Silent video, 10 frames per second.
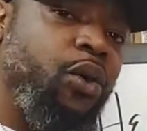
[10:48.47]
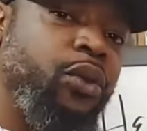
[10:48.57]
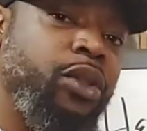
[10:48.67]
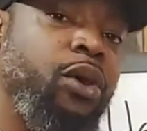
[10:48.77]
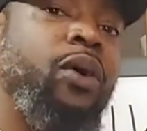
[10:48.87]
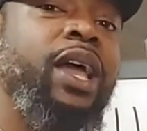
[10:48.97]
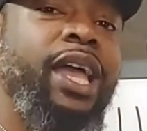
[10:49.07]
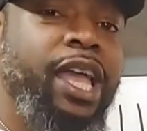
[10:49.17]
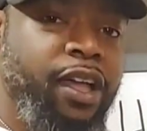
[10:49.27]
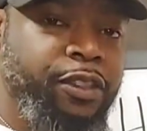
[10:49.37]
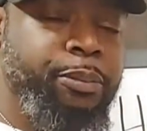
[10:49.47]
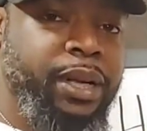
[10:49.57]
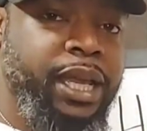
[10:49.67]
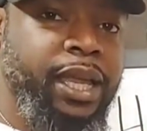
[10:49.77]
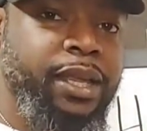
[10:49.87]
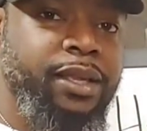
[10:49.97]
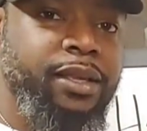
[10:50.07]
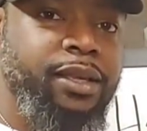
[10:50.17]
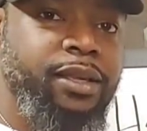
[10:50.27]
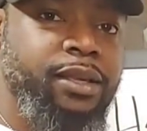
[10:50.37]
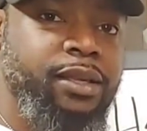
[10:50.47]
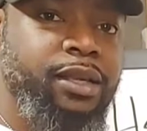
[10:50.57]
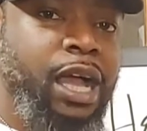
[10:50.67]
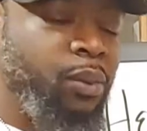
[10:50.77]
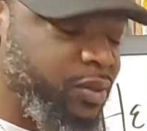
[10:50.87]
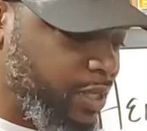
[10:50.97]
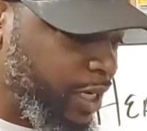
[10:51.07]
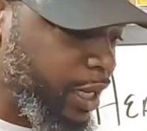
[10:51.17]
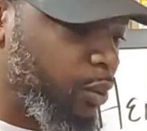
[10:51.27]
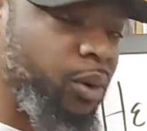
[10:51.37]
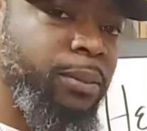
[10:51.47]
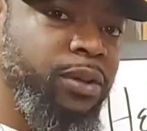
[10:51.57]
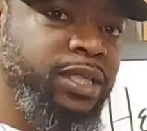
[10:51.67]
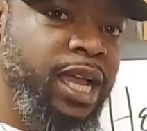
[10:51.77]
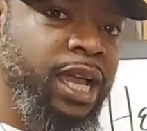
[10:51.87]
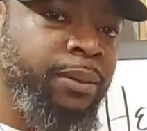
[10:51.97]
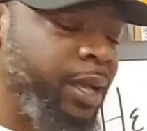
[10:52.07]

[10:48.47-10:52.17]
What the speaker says: on your health plan. I will say that one more time.